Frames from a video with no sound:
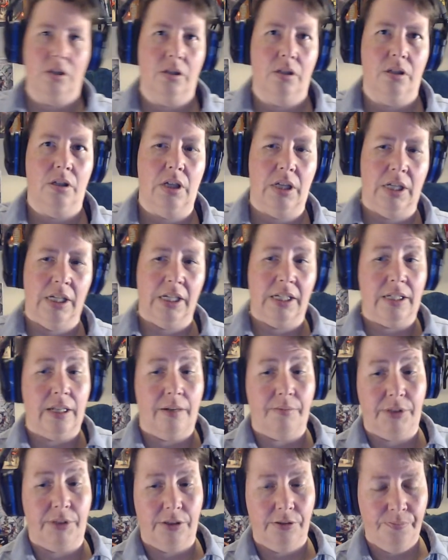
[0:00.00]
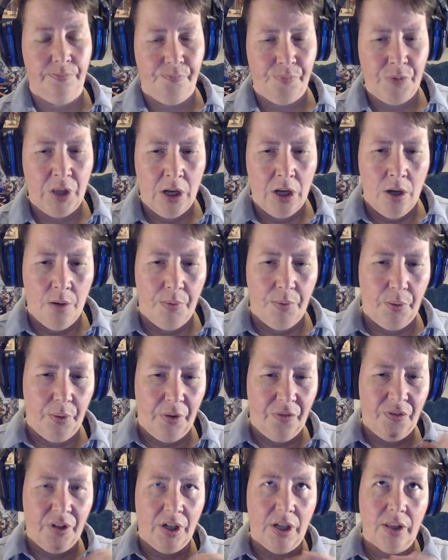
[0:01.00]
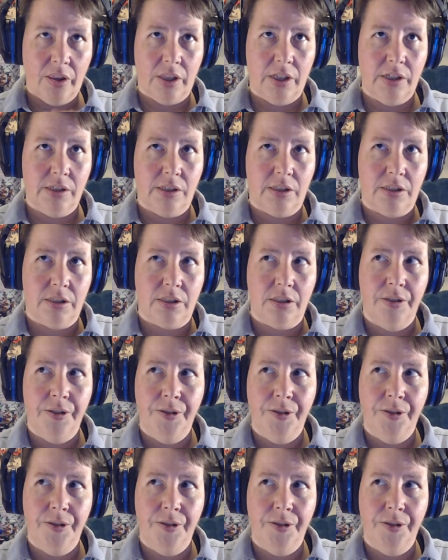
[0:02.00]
anytime soon. But we've got the